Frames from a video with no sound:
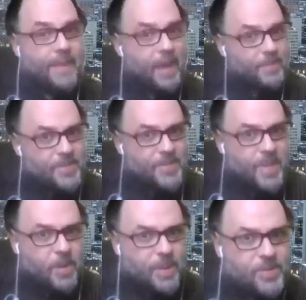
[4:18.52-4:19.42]
Now this
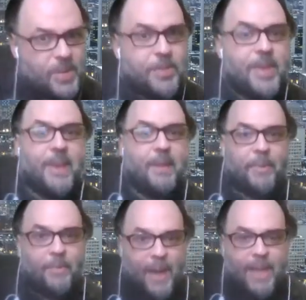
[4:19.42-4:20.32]
year there's a theme,
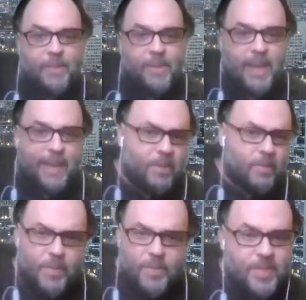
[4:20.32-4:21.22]
right? I don't know if
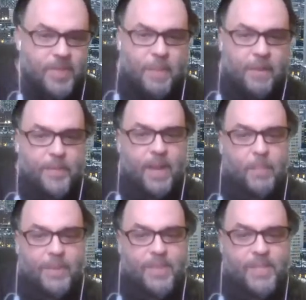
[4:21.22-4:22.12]
there's a theme every year,
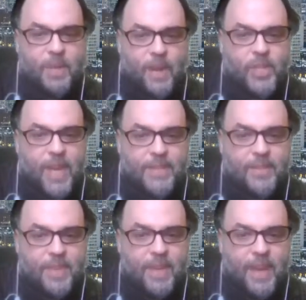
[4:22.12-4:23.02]
but this year I checked
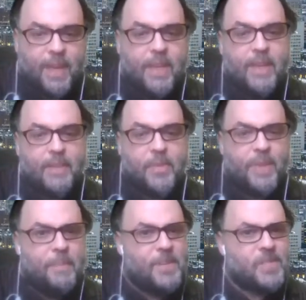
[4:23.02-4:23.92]
that the
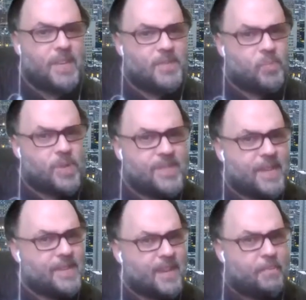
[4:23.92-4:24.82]
theme
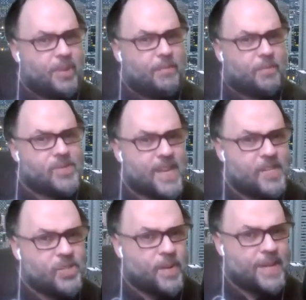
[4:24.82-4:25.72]
is I believe
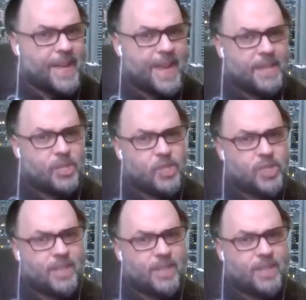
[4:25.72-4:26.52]
resist or engage.